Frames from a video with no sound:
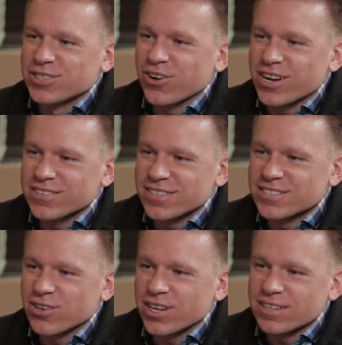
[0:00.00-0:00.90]
Just crazy.
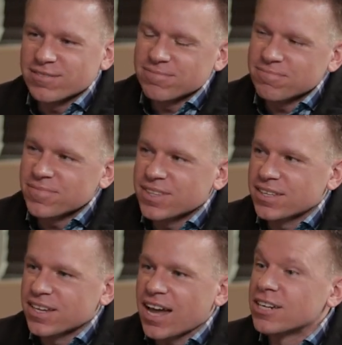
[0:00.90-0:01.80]
So I
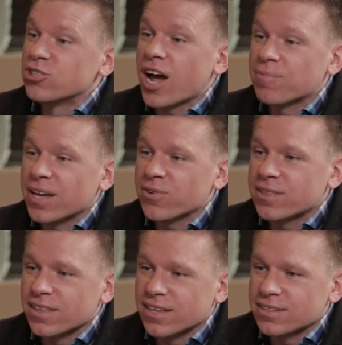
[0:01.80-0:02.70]
kind of dropped
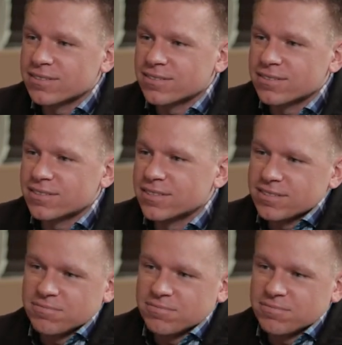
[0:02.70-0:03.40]
everything, just